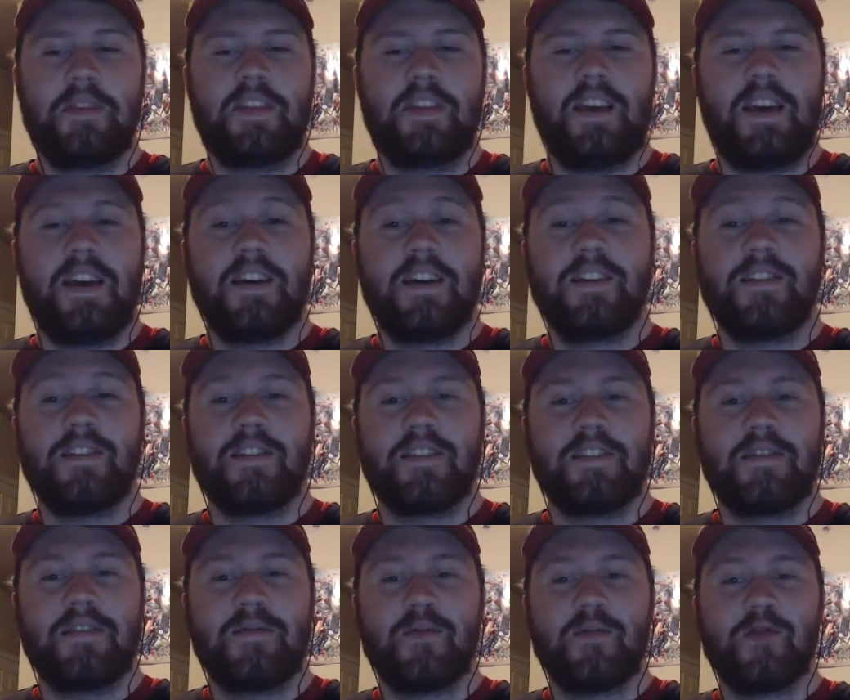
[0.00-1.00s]
And
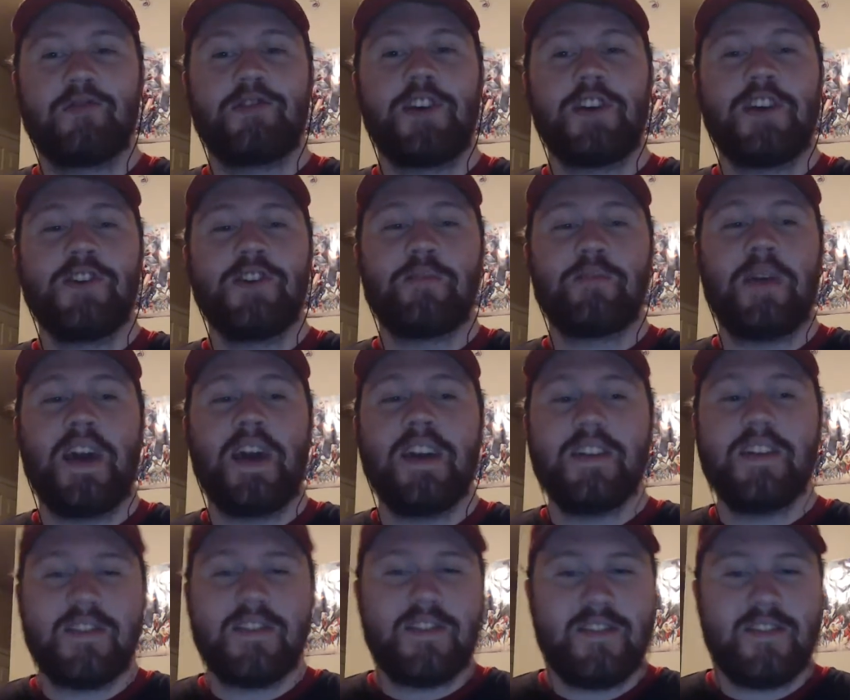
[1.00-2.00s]
for a change of
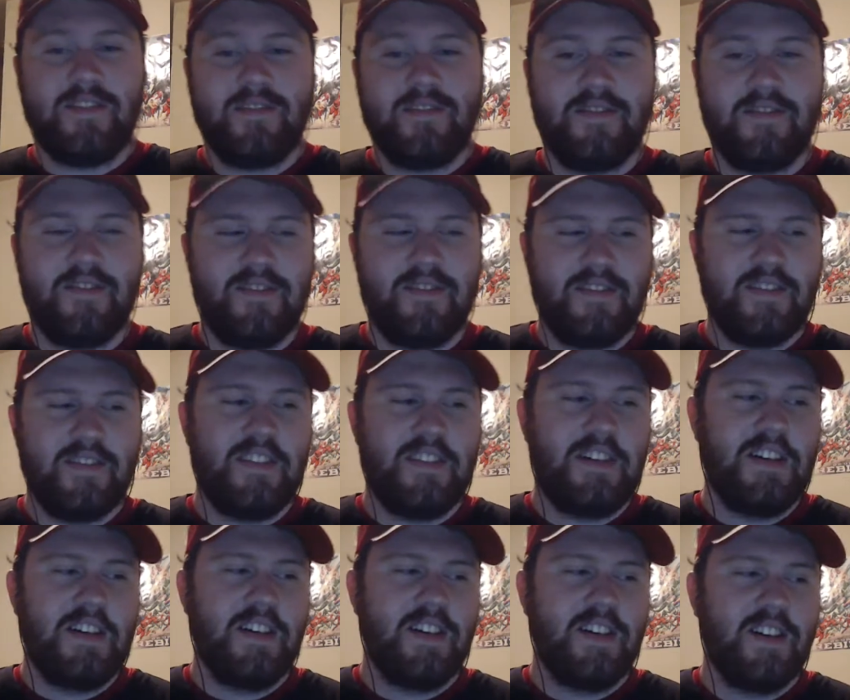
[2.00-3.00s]
pace,
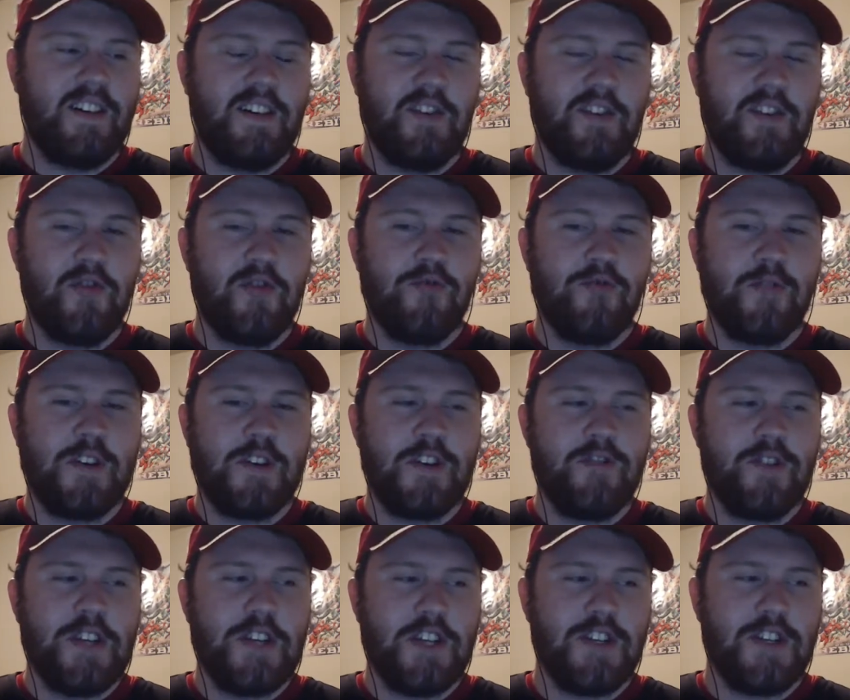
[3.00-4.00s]
a new
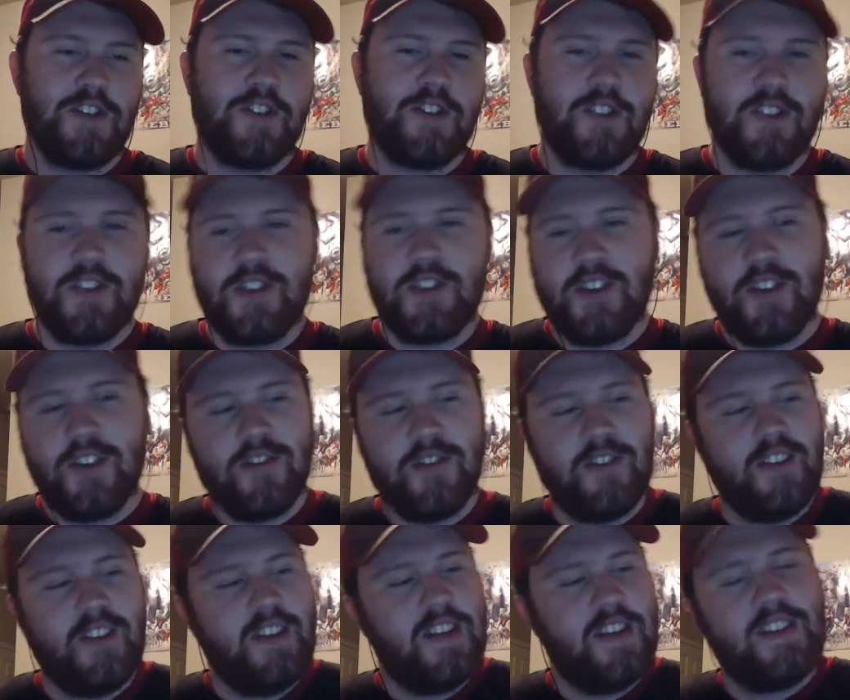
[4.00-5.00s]
addition to the show.
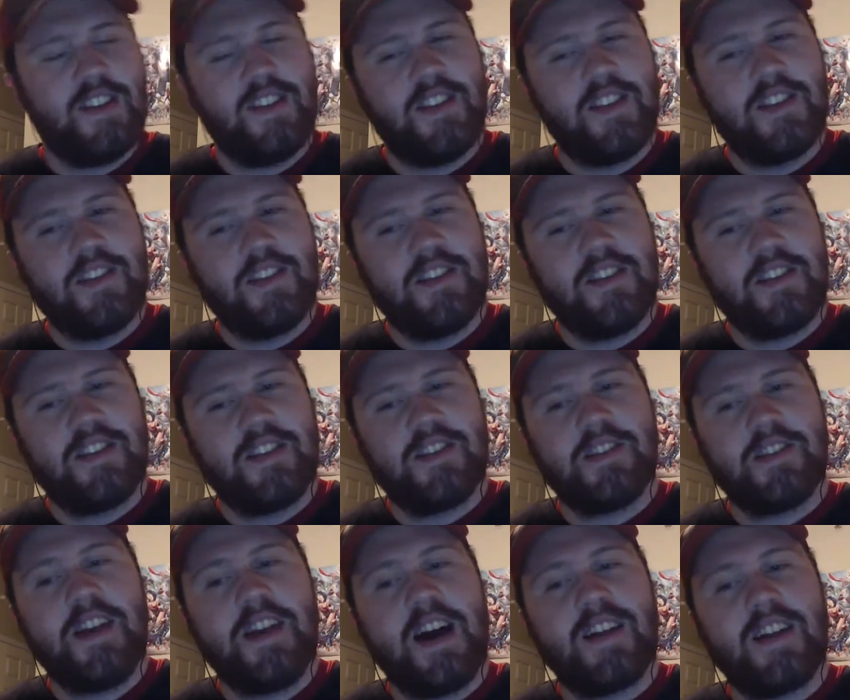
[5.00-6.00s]
This
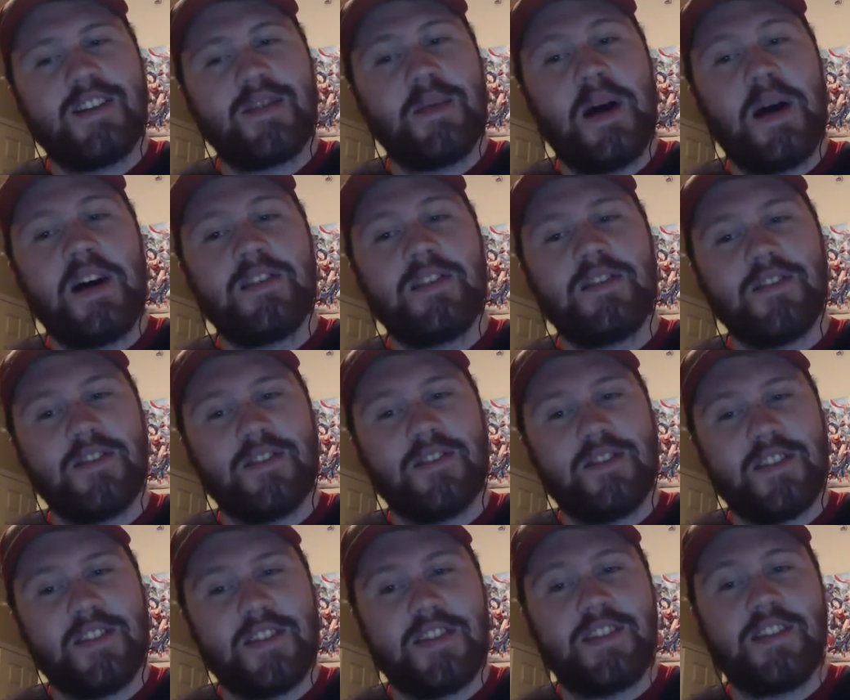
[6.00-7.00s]
is not a sponsor.
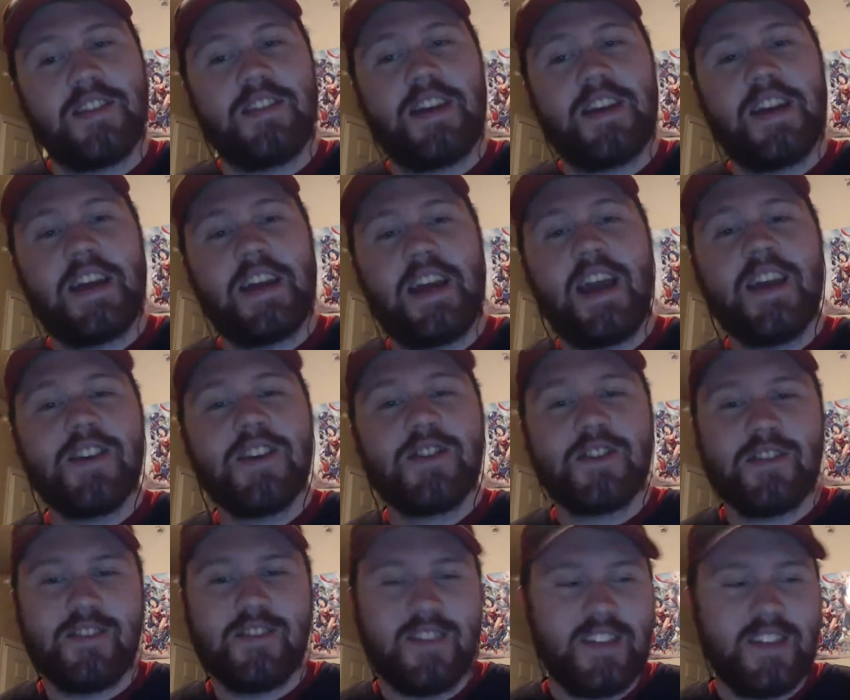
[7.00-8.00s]
This is a
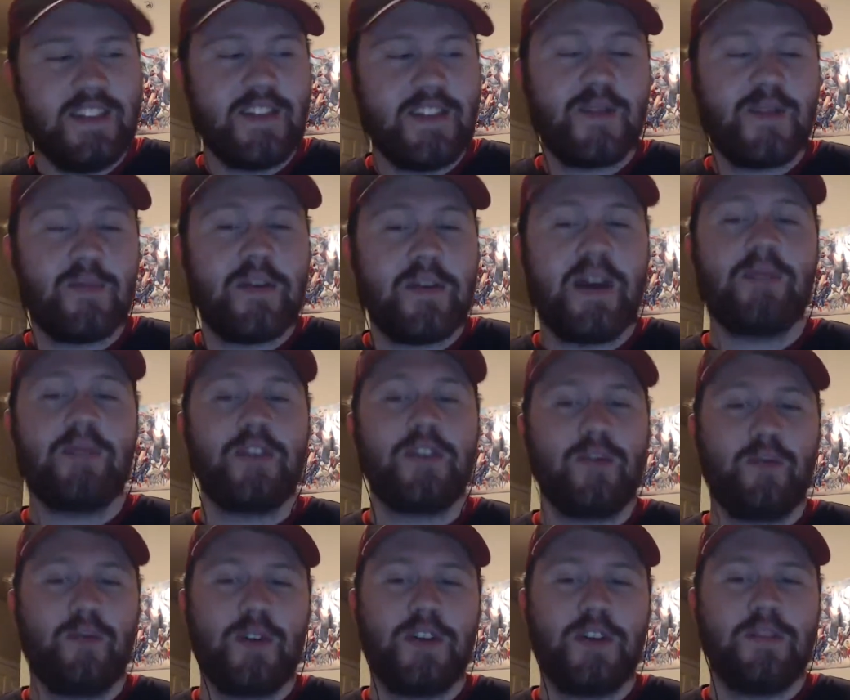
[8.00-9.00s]
dedication, and this is probably going
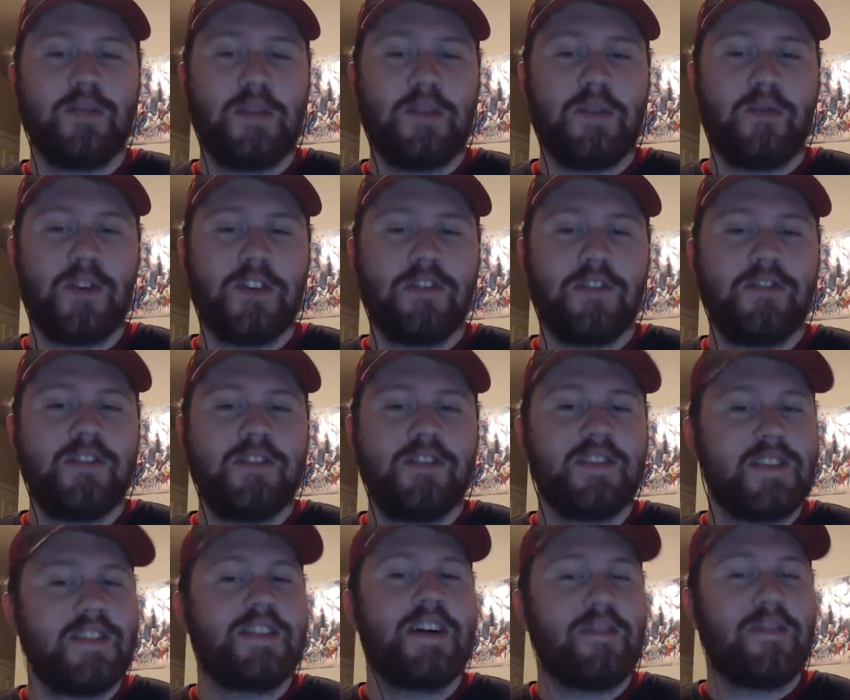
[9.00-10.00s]
to be weird.
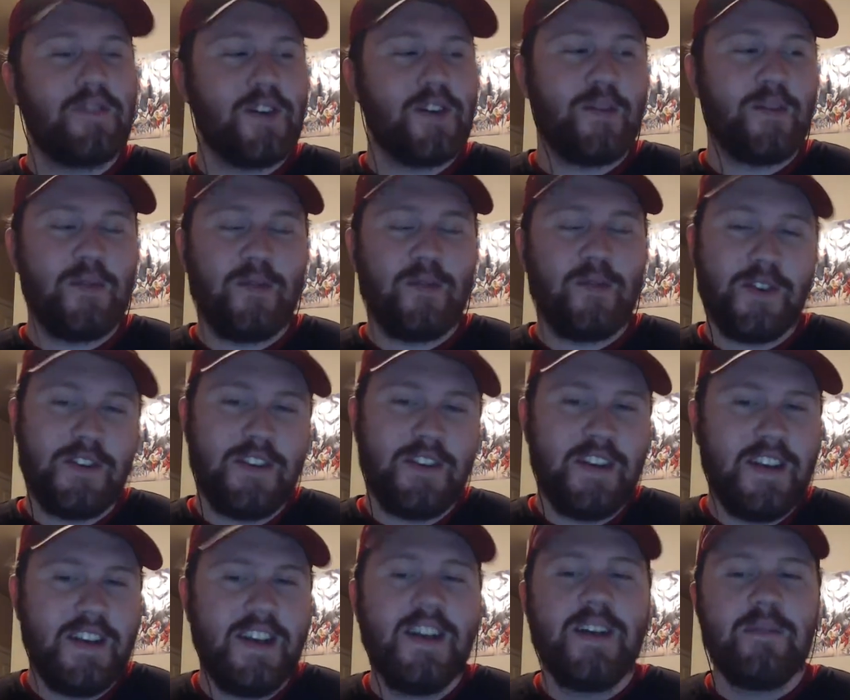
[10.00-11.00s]
This is definitely going to be weird.
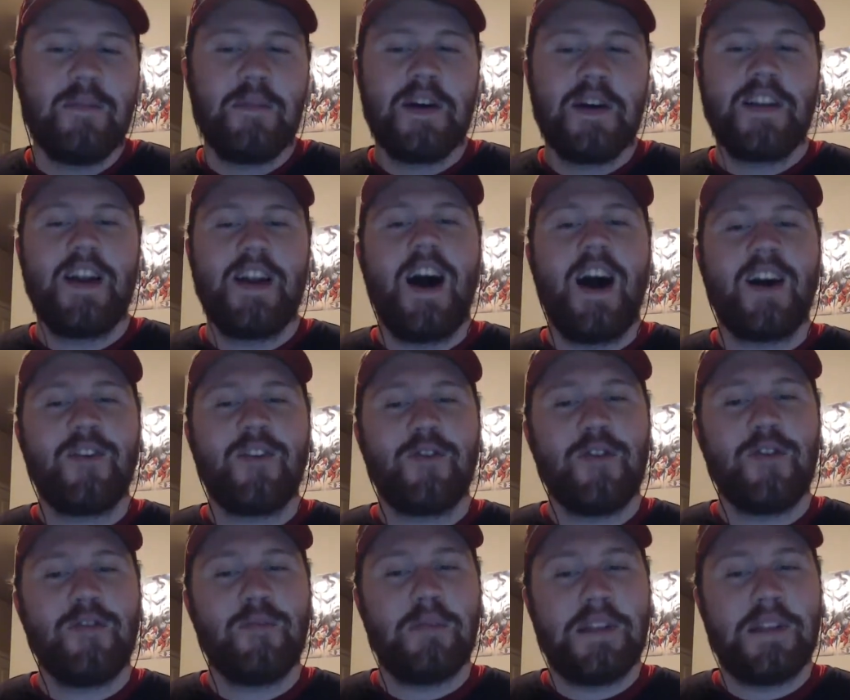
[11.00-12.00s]
But in
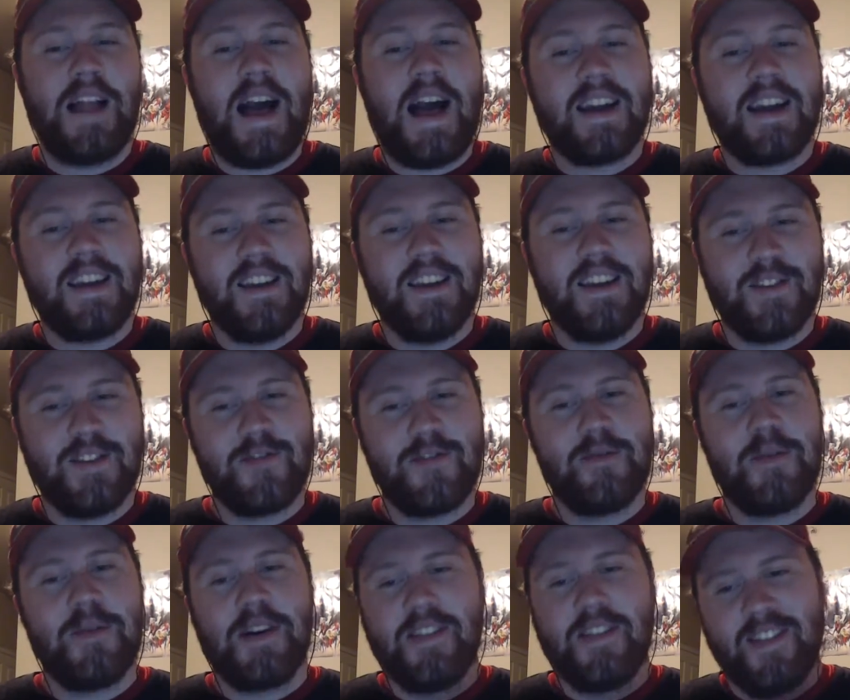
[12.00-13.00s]
honor of Black
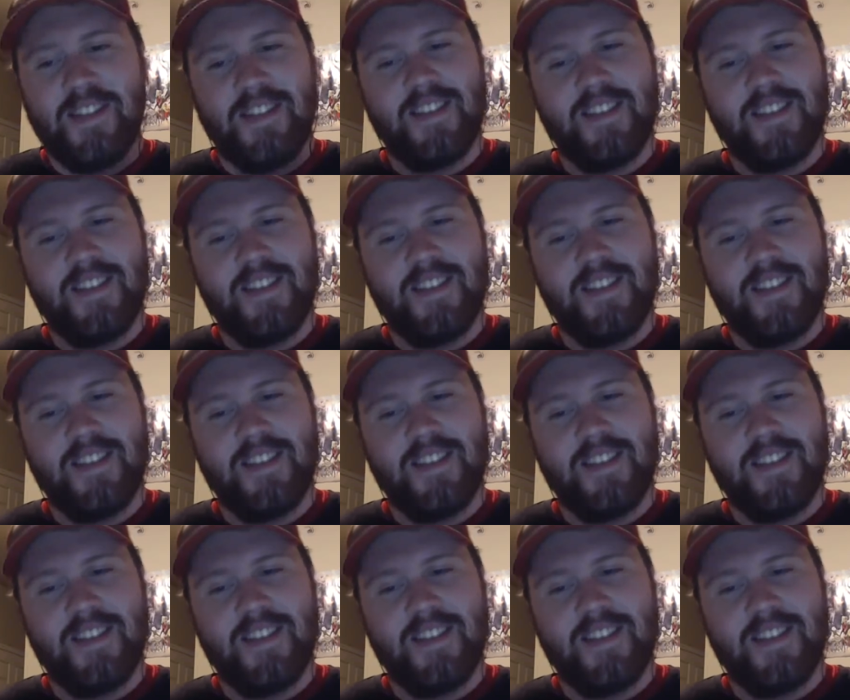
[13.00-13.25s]
History Month,